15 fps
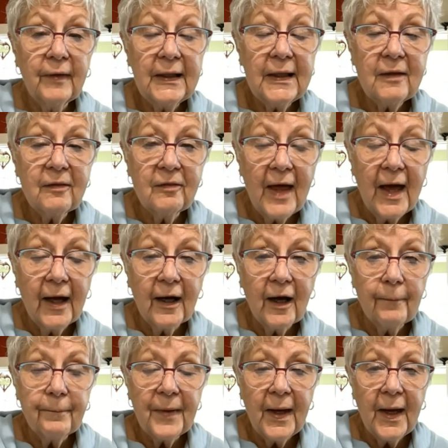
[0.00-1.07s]
eat that
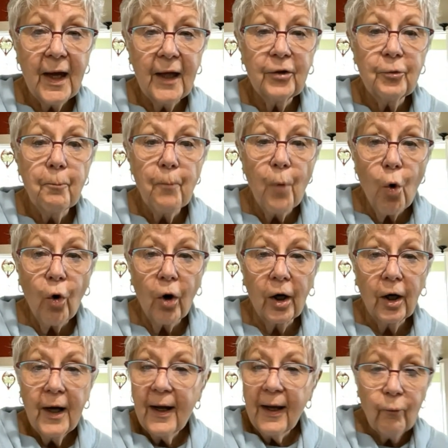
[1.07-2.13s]
up and
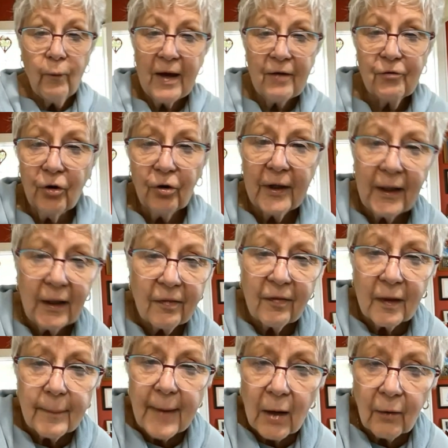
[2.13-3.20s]
more. And we haven't heard
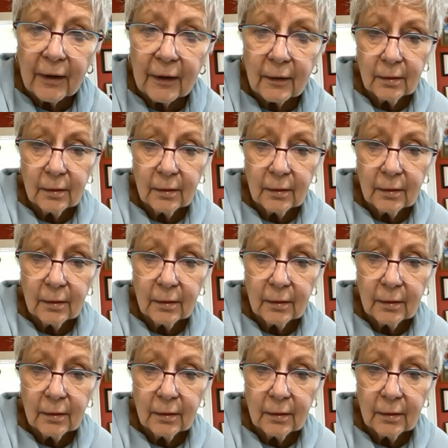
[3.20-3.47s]
anything about it.